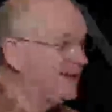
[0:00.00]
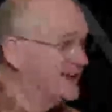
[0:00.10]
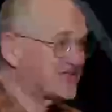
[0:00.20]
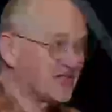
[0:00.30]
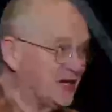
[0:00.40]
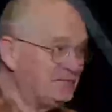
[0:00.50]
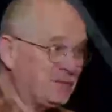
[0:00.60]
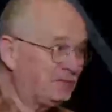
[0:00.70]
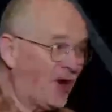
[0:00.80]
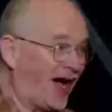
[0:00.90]
is sleep
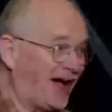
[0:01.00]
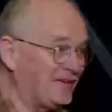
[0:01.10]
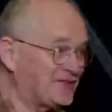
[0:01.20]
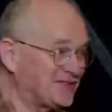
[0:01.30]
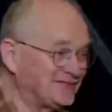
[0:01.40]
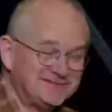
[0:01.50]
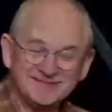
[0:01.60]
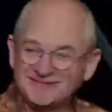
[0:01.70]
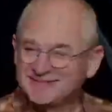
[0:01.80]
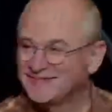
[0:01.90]
deprived.
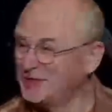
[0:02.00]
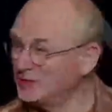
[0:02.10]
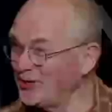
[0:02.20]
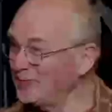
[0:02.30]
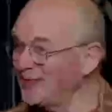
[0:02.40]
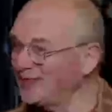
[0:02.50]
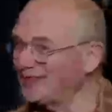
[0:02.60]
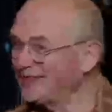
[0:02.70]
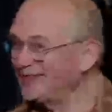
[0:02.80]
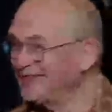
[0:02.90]
You with me?
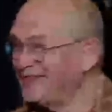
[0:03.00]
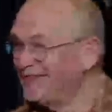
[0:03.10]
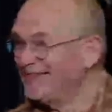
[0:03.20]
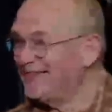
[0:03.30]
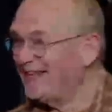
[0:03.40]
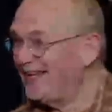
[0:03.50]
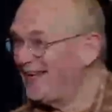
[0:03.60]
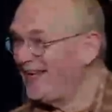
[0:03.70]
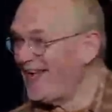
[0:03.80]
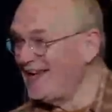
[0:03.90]

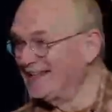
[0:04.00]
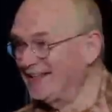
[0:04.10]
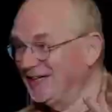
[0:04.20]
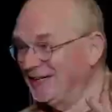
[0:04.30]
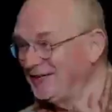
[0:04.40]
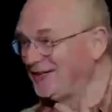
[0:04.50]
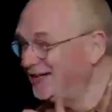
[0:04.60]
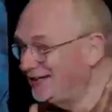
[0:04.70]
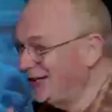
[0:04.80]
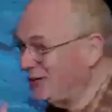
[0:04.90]
And little little